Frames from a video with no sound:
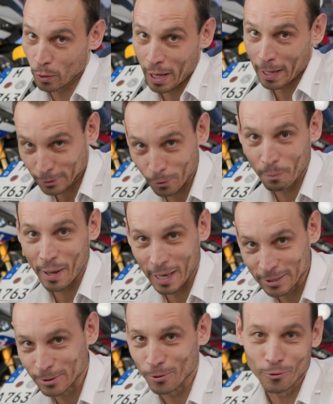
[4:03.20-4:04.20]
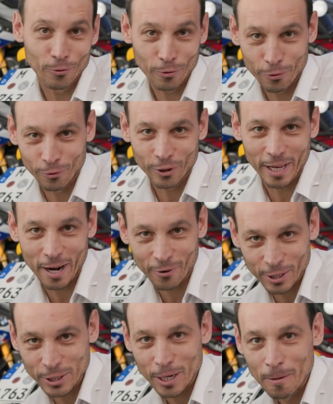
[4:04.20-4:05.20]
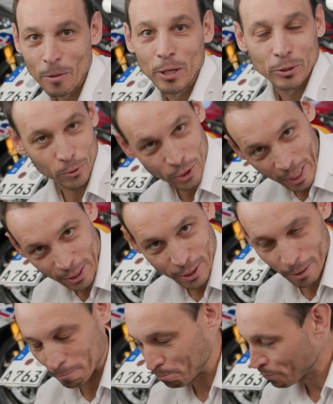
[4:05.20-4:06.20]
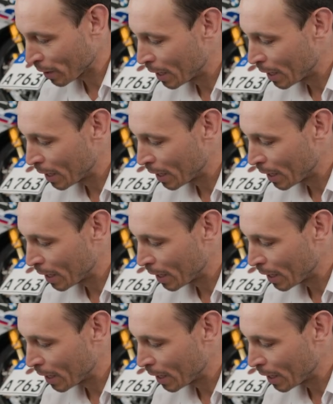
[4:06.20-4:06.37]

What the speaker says: you had to pass through the garage to change them.